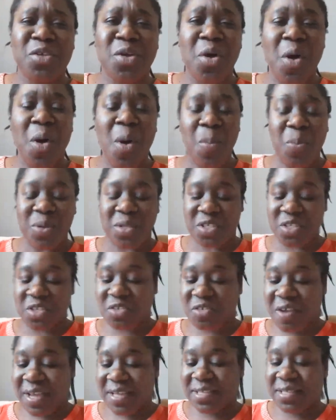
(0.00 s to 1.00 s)
cope with
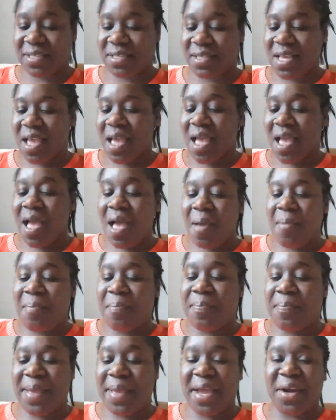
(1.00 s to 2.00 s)
stress
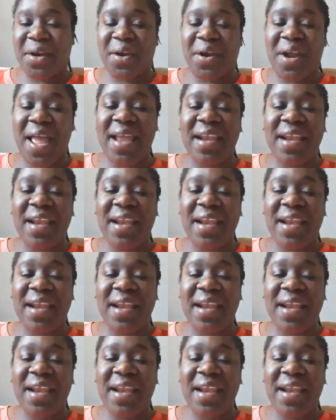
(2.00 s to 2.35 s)
better.